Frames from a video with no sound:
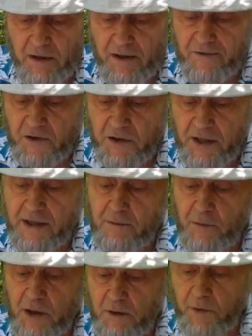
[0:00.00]
had often
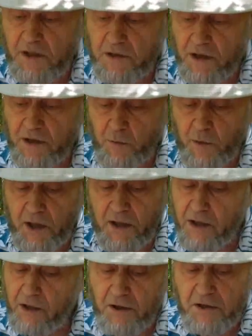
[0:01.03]
taken me to meet such men.
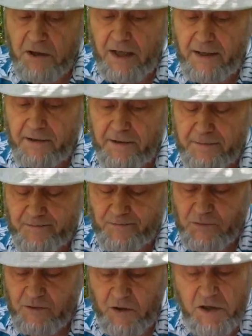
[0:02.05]
I always liked them.
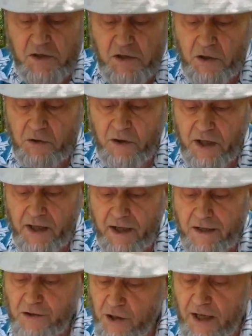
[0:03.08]
Of uncertain
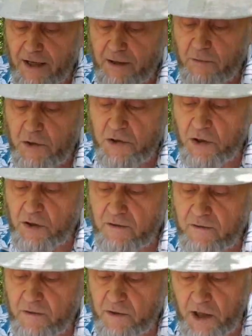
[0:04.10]
age, slightly
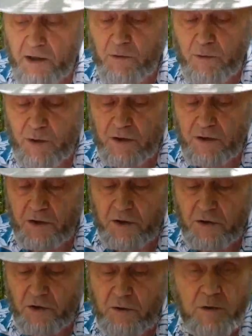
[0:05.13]
reserved, equable and
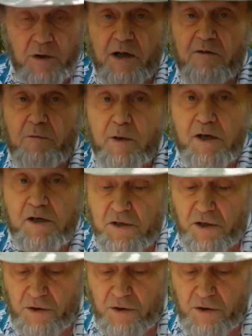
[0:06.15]
good-humored, everybody's